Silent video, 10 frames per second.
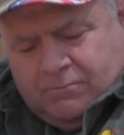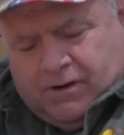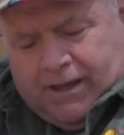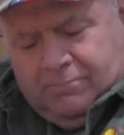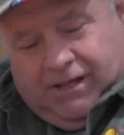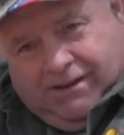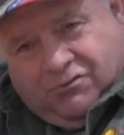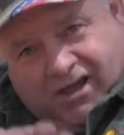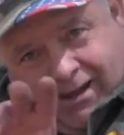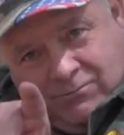But I believe
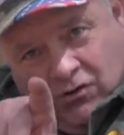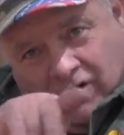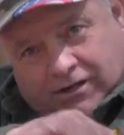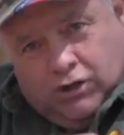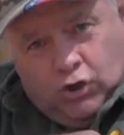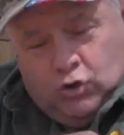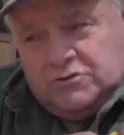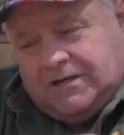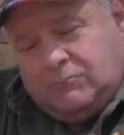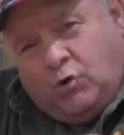what I'm going to do
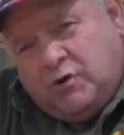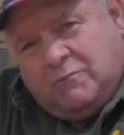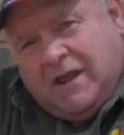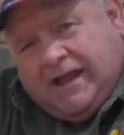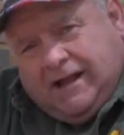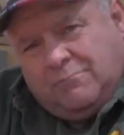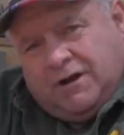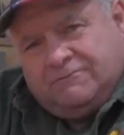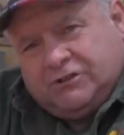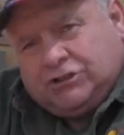is I'm going to make up
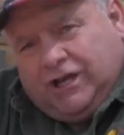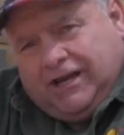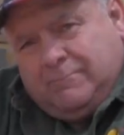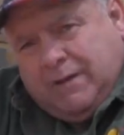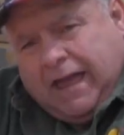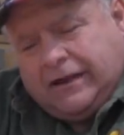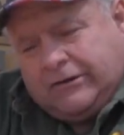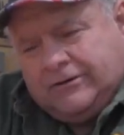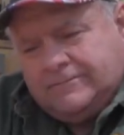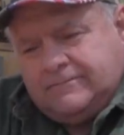my fish nugget
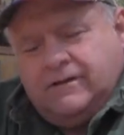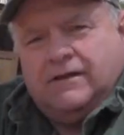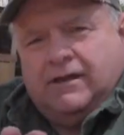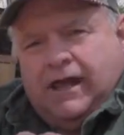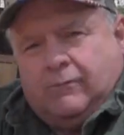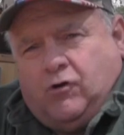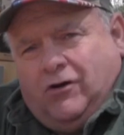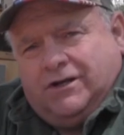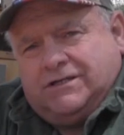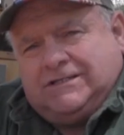batter. And I'm
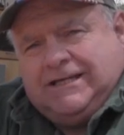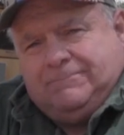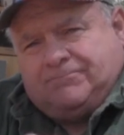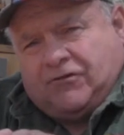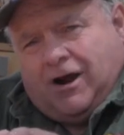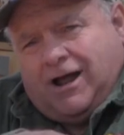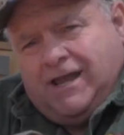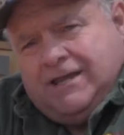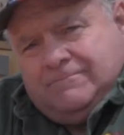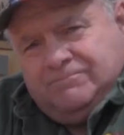going to deep
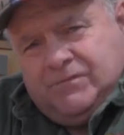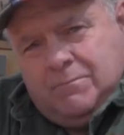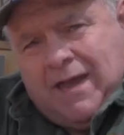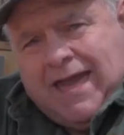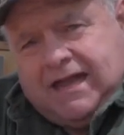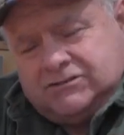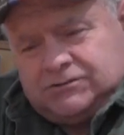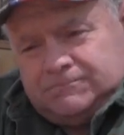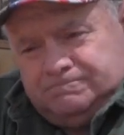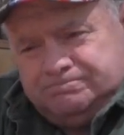fry the
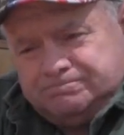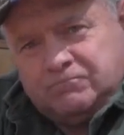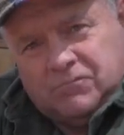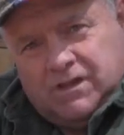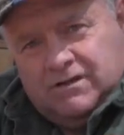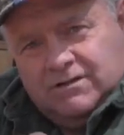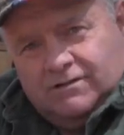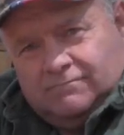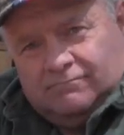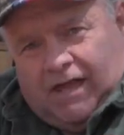bass
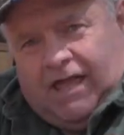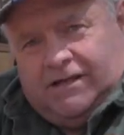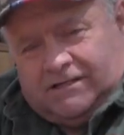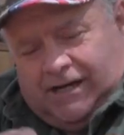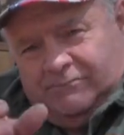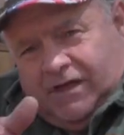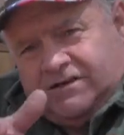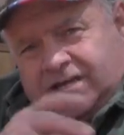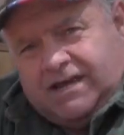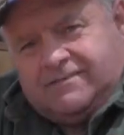ahead of time.
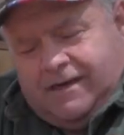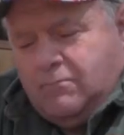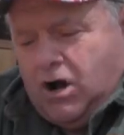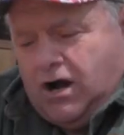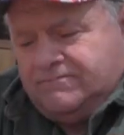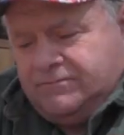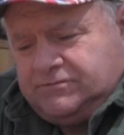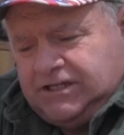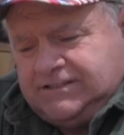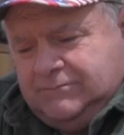Then take them off and
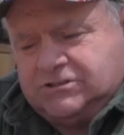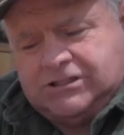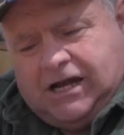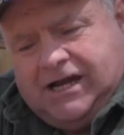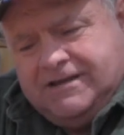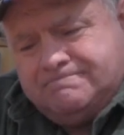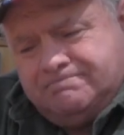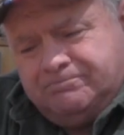set them aside.